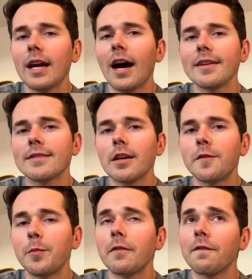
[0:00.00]
Guys,
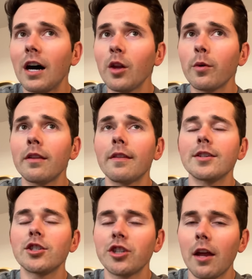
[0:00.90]
if you've been following
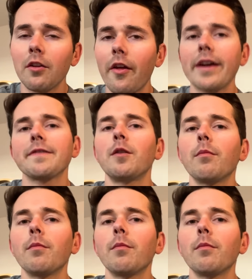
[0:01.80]
this channel the last few